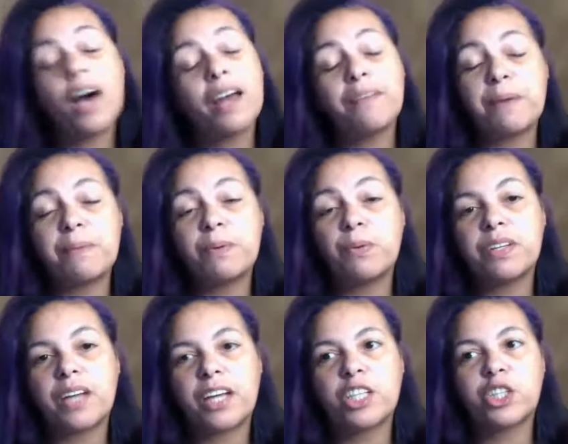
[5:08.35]
So a lot of
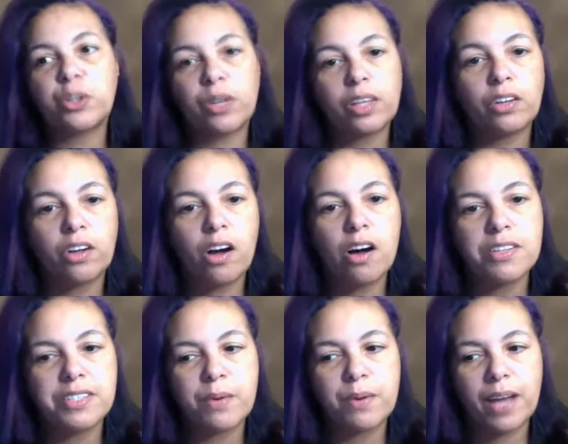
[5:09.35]
people would like screen their
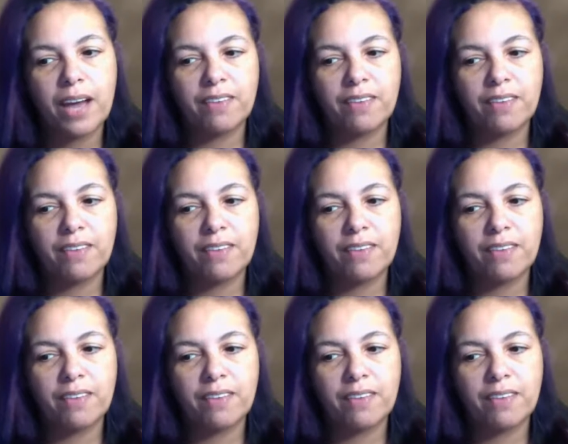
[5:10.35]
calls.